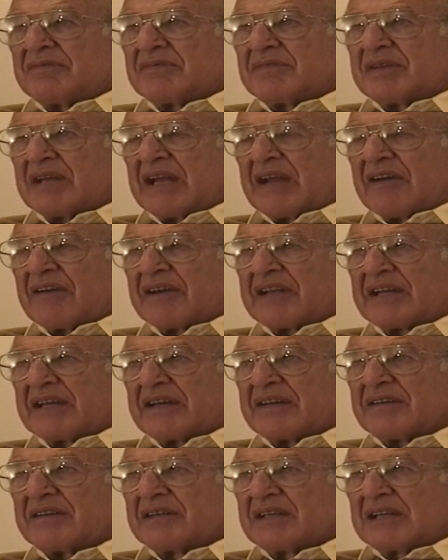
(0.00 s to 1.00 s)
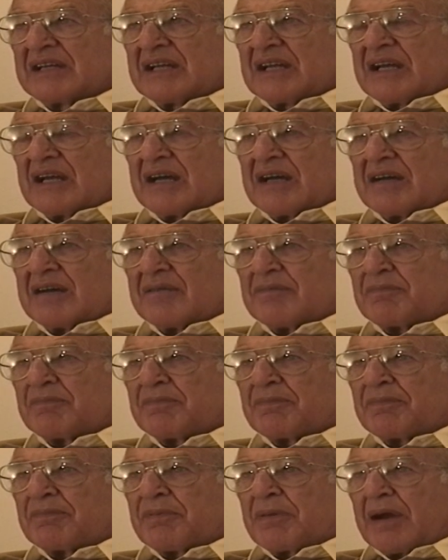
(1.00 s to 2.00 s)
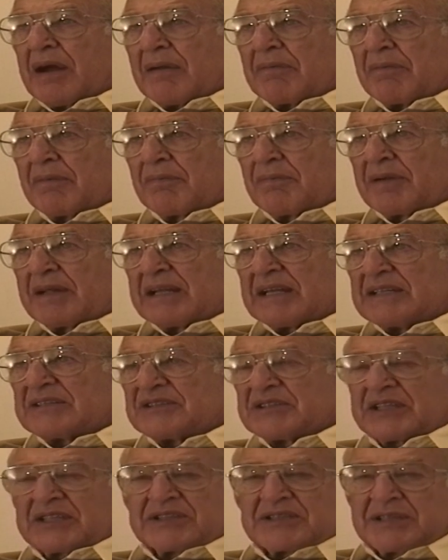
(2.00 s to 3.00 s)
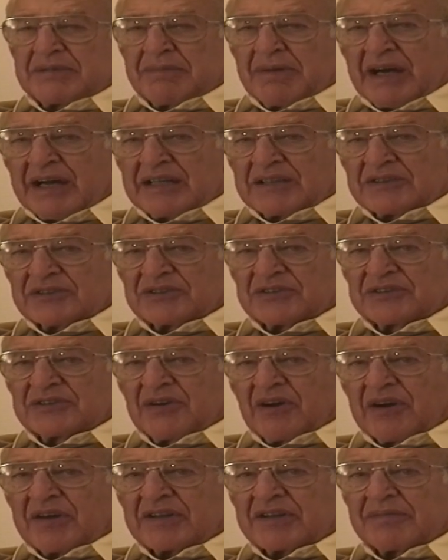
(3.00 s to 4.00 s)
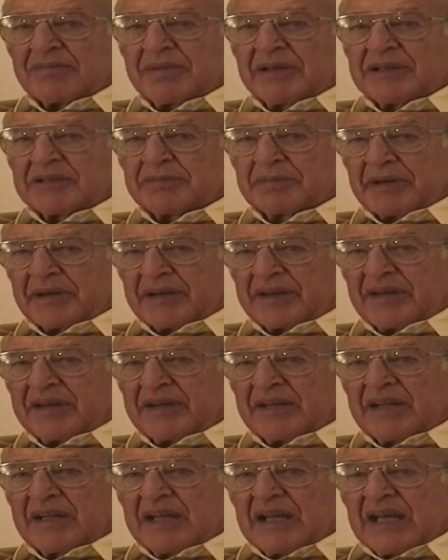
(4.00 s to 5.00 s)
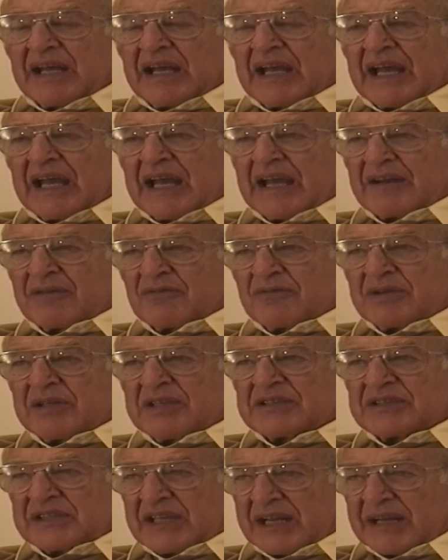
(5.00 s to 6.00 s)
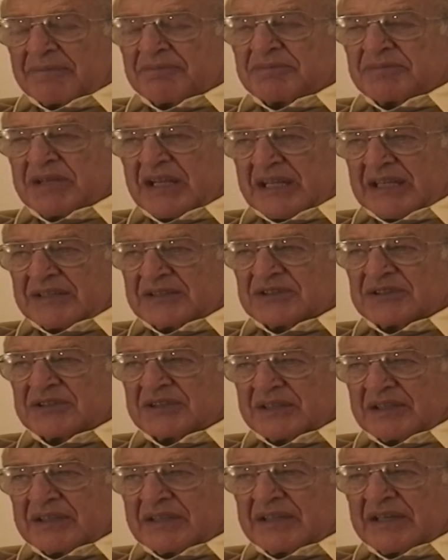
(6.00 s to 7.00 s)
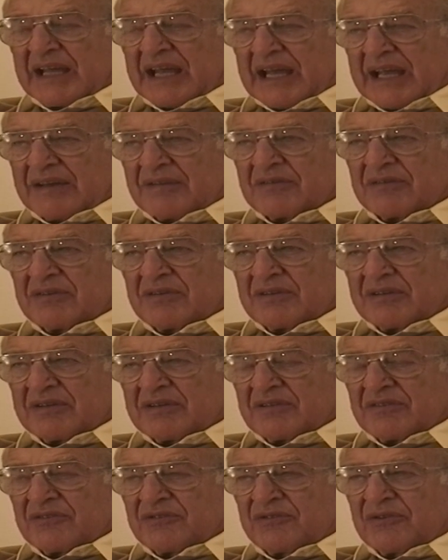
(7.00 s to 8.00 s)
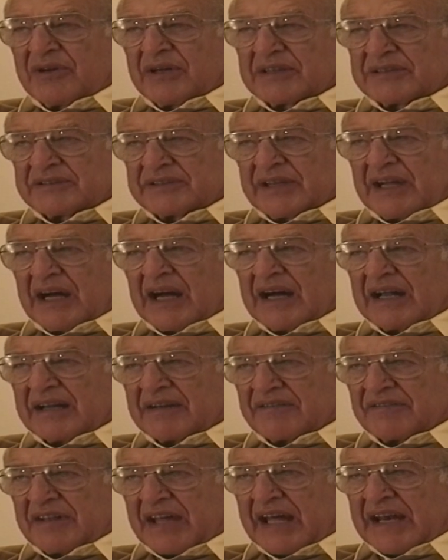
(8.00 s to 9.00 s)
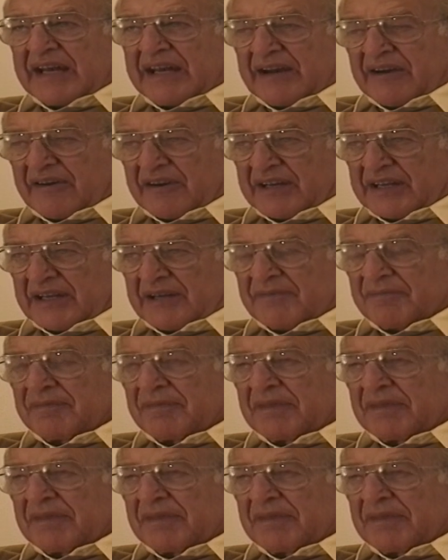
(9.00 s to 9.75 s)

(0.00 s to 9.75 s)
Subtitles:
area probably 60 miles north of Melbourne, and we set up tents and drilled out of that area.